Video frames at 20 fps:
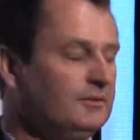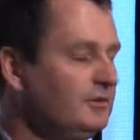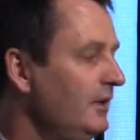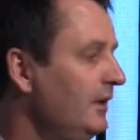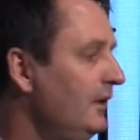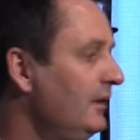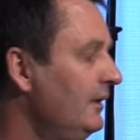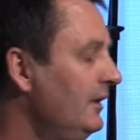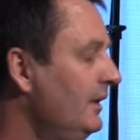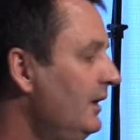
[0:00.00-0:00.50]

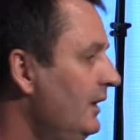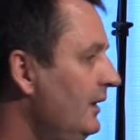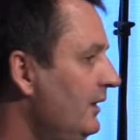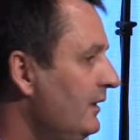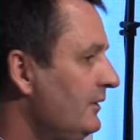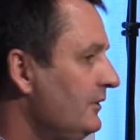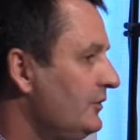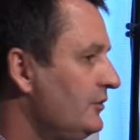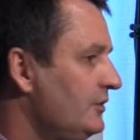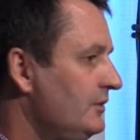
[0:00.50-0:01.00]
So
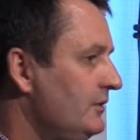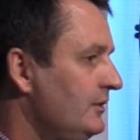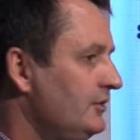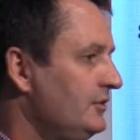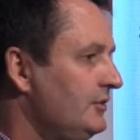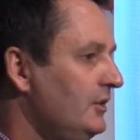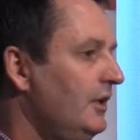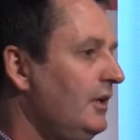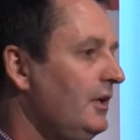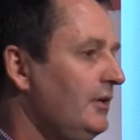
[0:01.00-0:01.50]
the
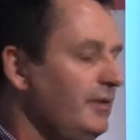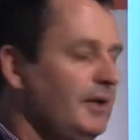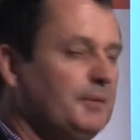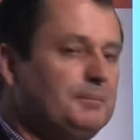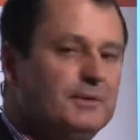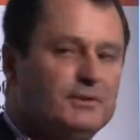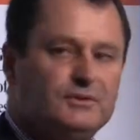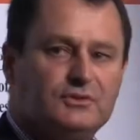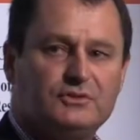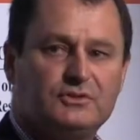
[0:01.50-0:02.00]
style of our
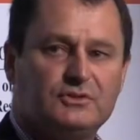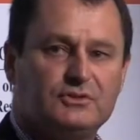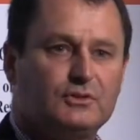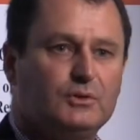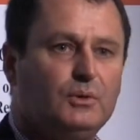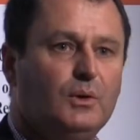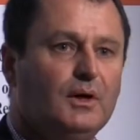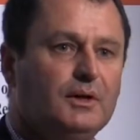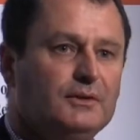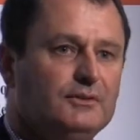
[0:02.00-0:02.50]
business is
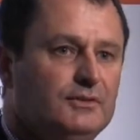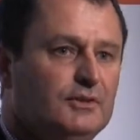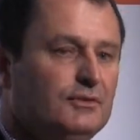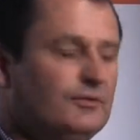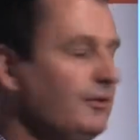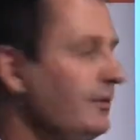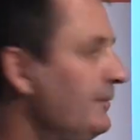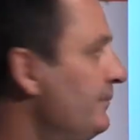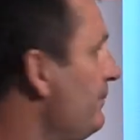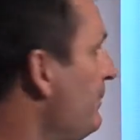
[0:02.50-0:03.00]
quite
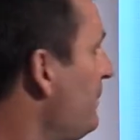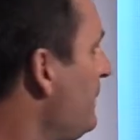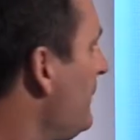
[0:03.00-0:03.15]
different.